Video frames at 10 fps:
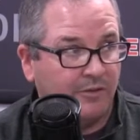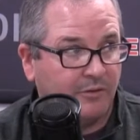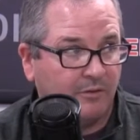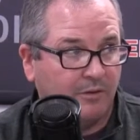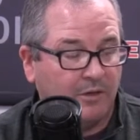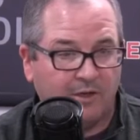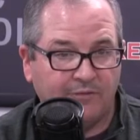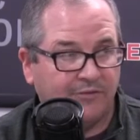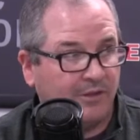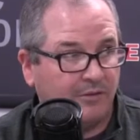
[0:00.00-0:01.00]
So all of
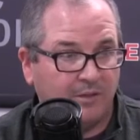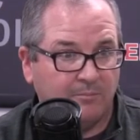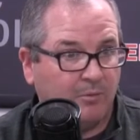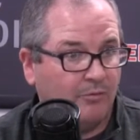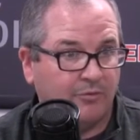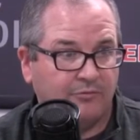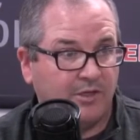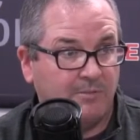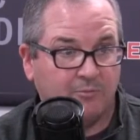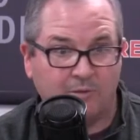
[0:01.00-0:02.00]
a sudden, you had both those
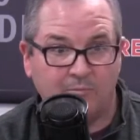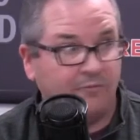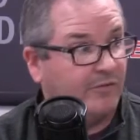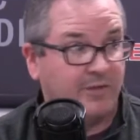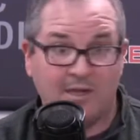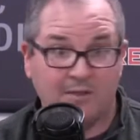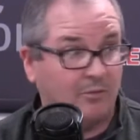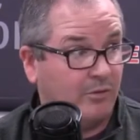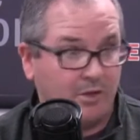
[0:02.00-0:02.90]
teams were going to move to San Antonio